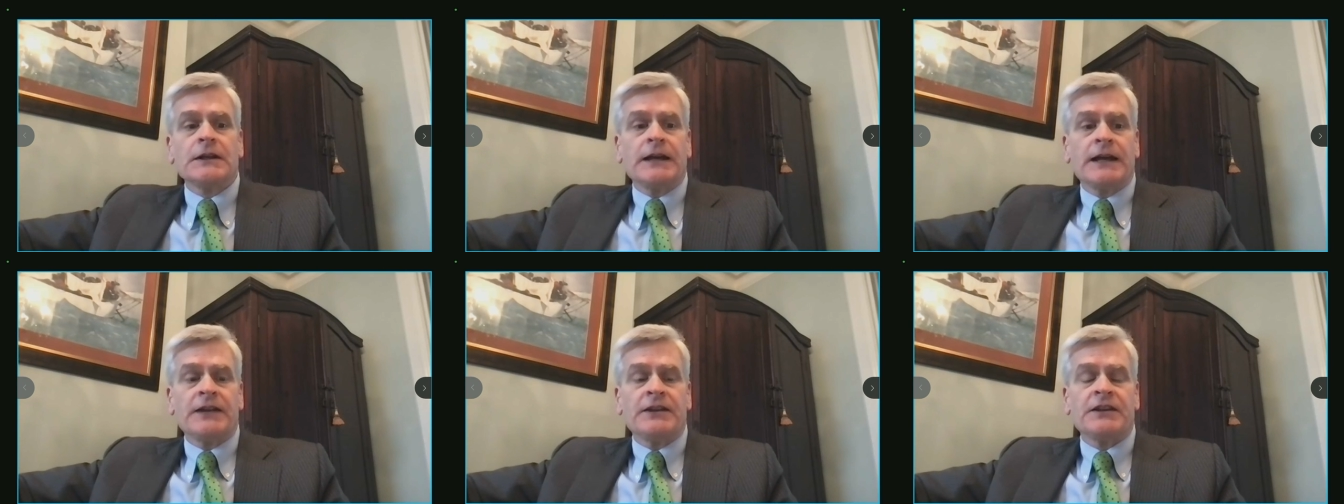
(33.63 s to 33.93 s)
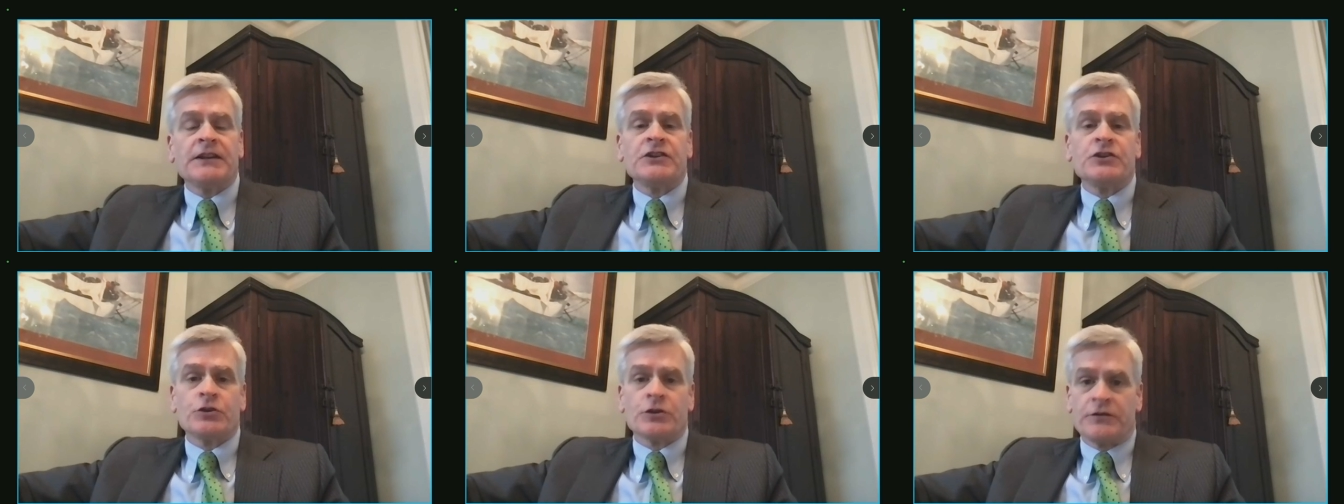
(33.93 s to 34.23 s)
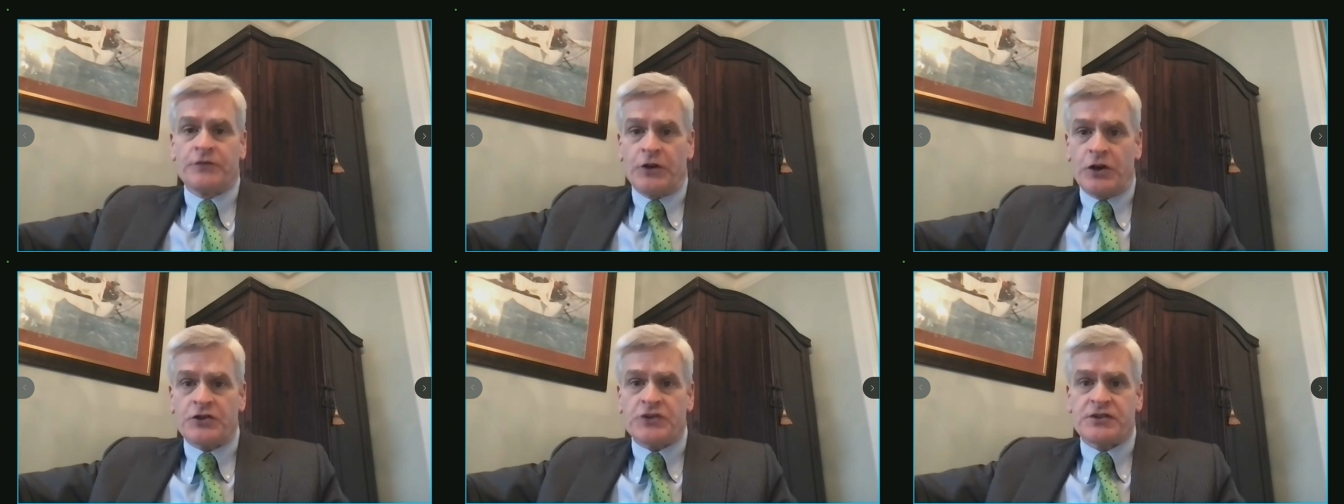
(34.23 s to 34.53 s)
And then
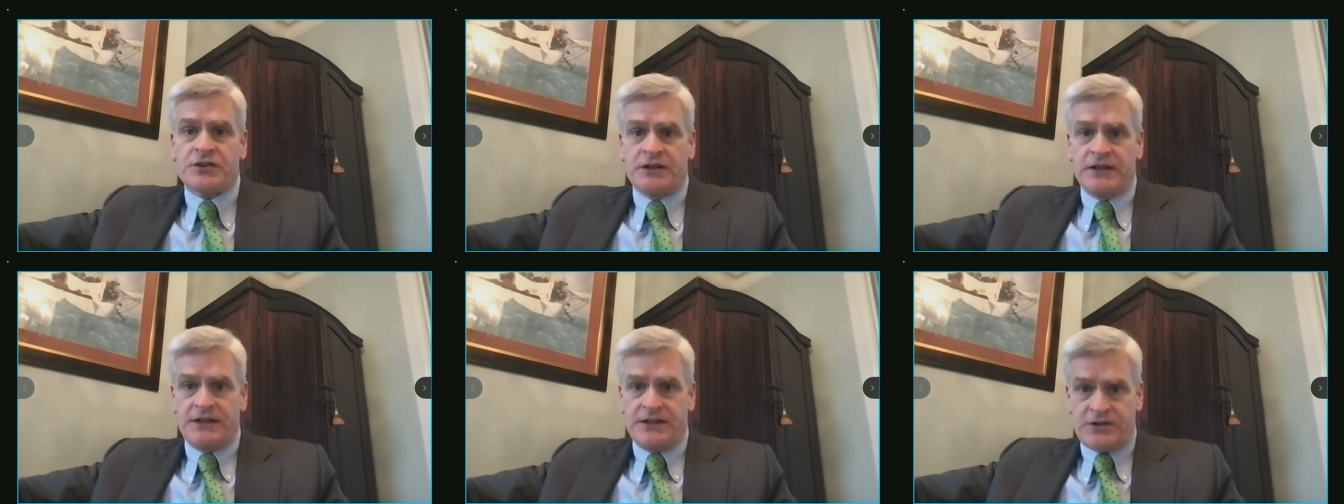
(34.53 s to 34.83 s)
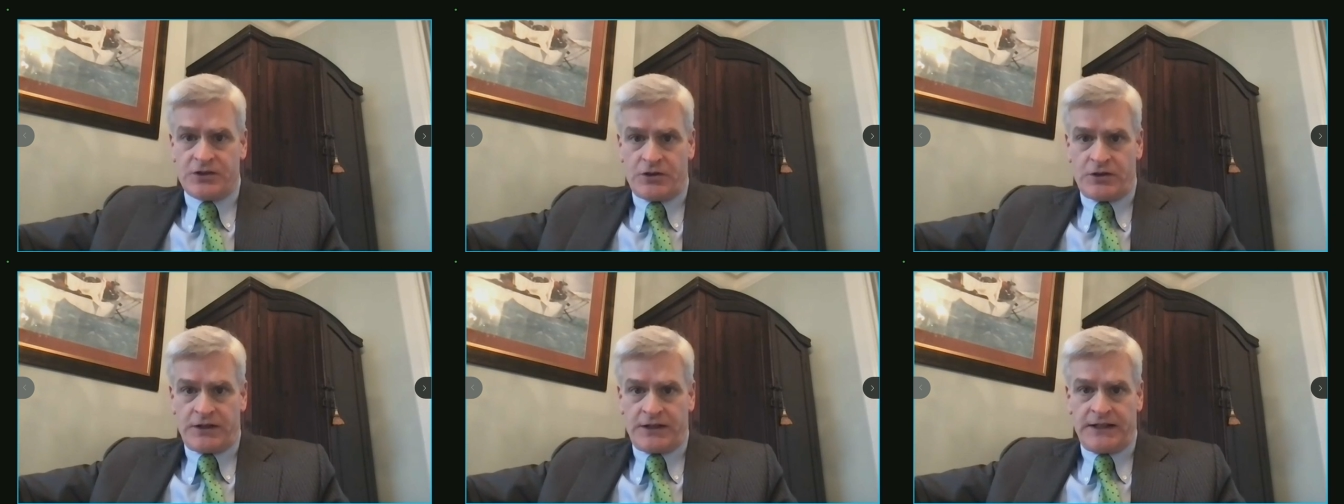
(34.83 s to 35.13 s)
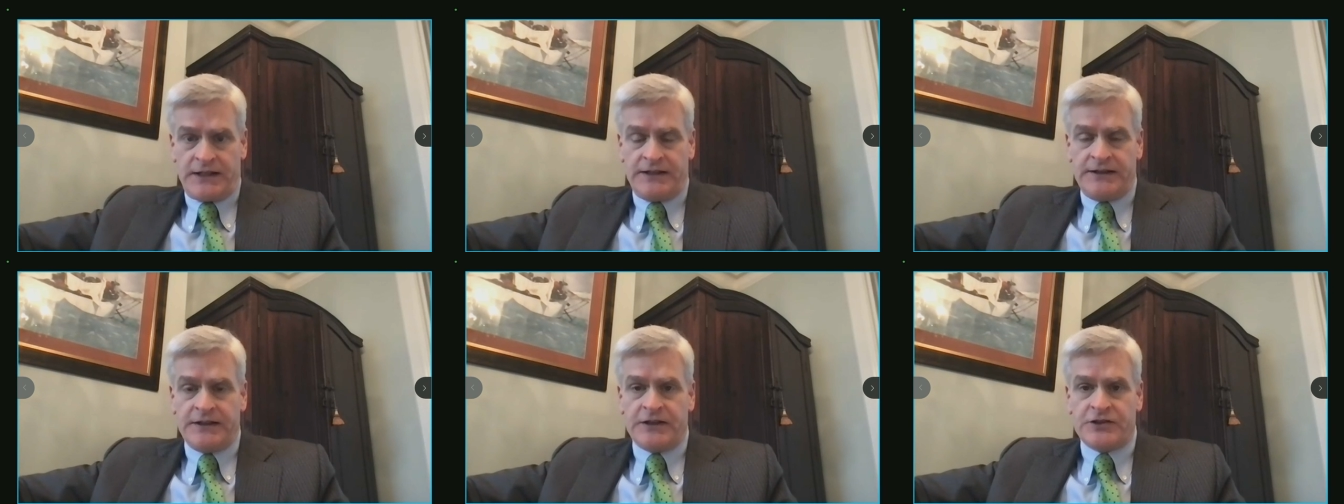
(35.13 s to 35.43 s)
universities are
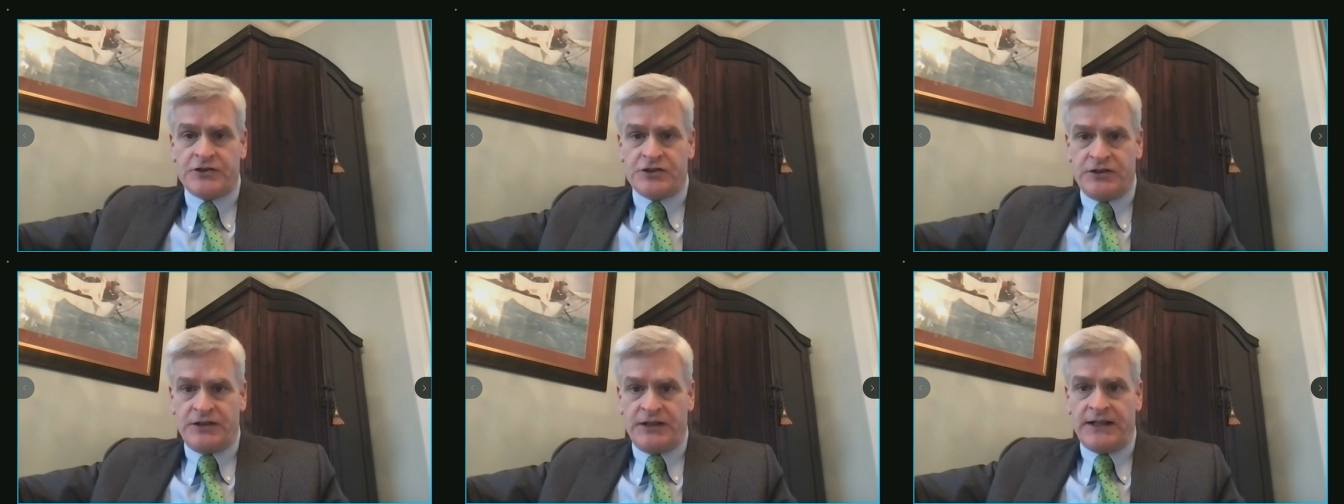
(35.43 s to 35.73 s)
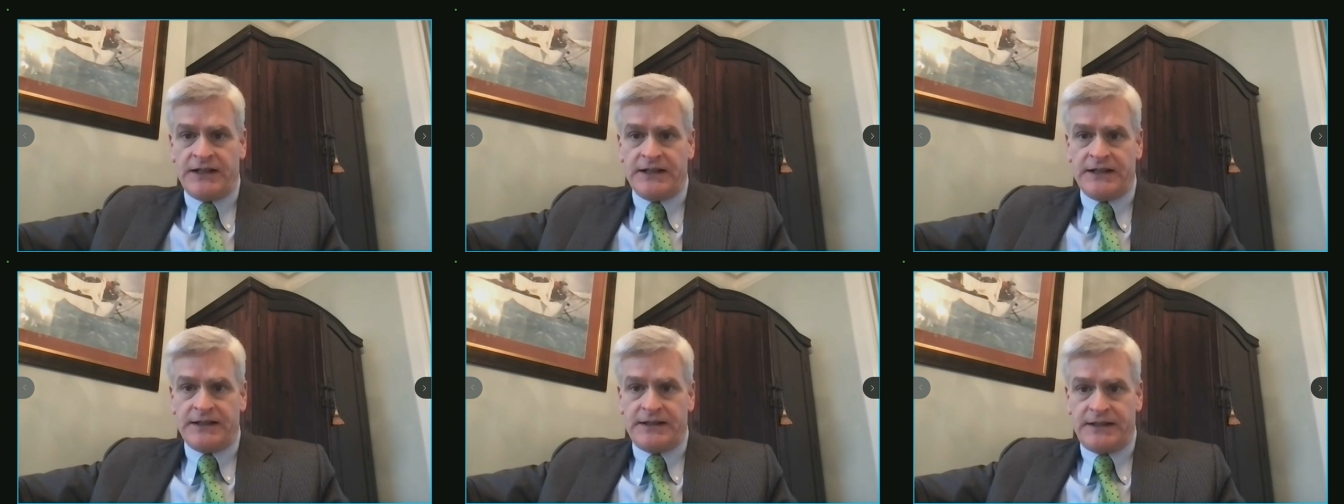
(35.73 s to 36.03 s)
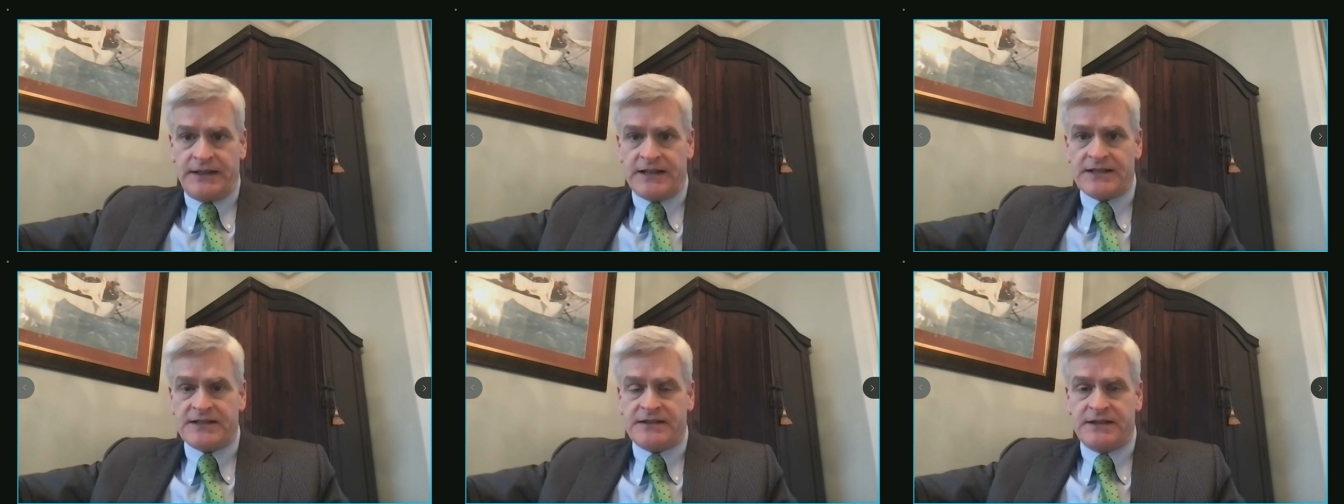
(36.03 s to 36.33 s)
getting their genetic
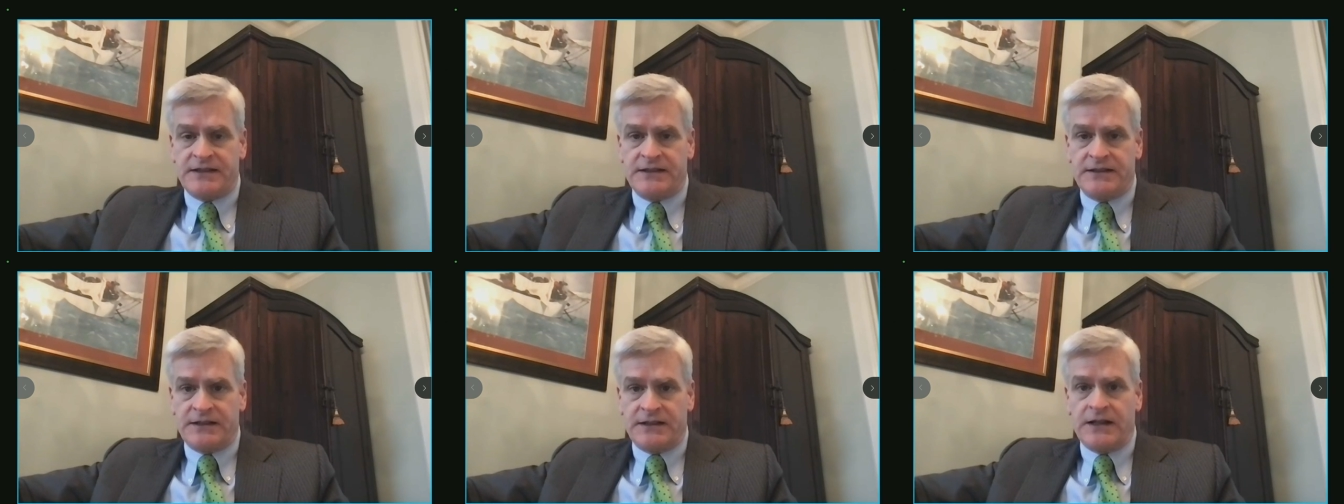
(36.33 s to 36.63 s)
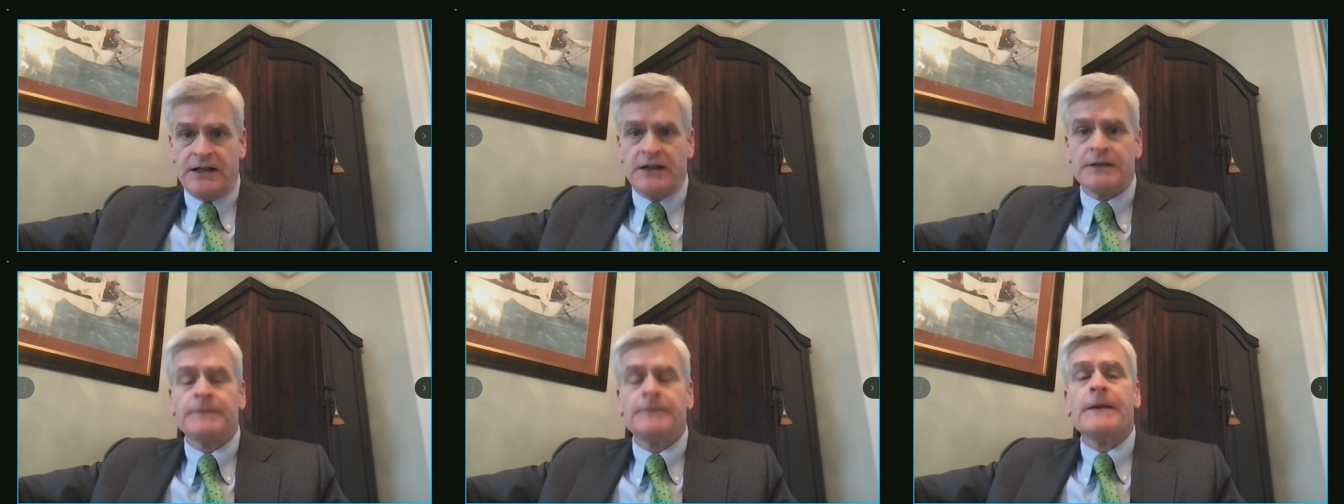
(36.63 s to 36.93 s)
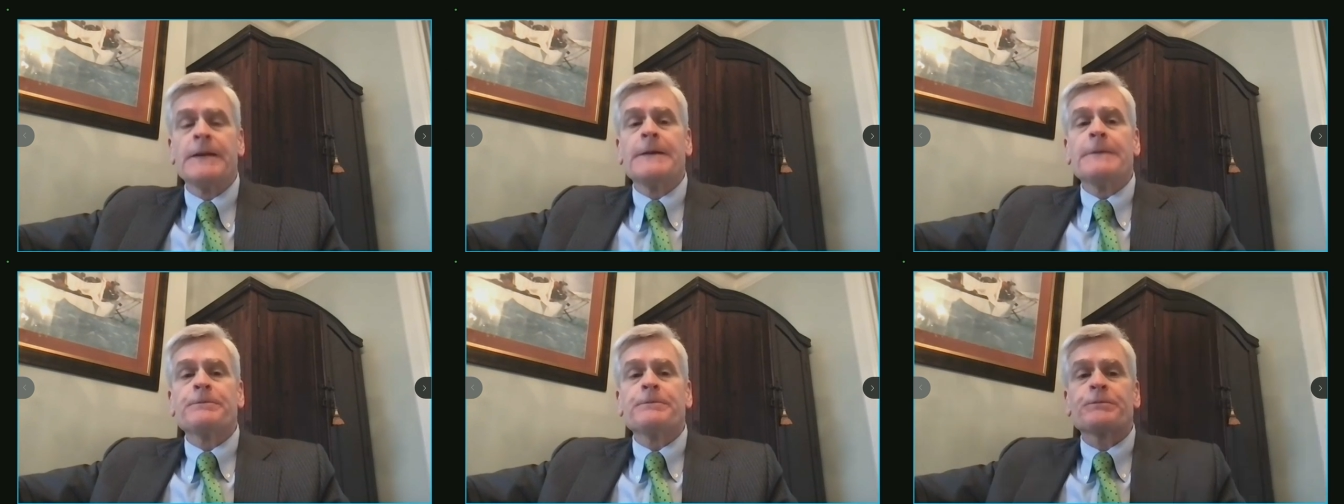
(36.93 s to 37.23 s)
testing done